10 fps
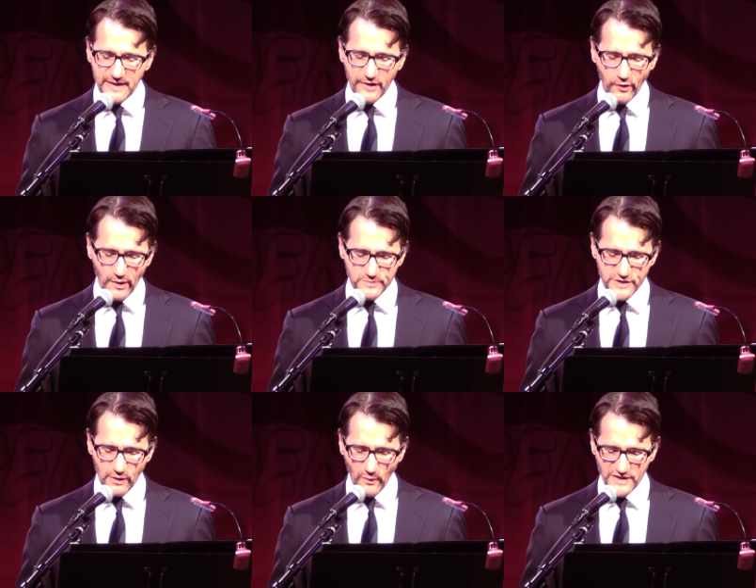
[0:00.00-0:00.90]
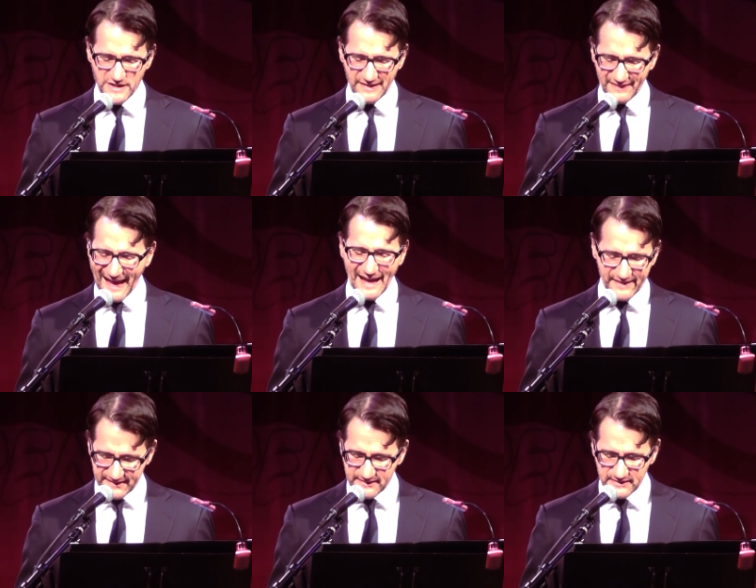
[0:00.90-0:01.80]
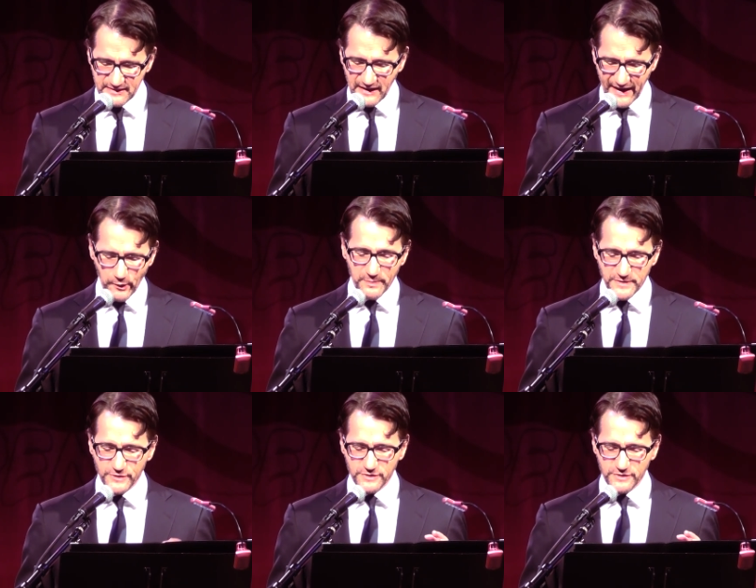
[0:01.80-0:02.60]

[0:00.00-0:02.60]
in an armchair watching Aladdin. I'd opened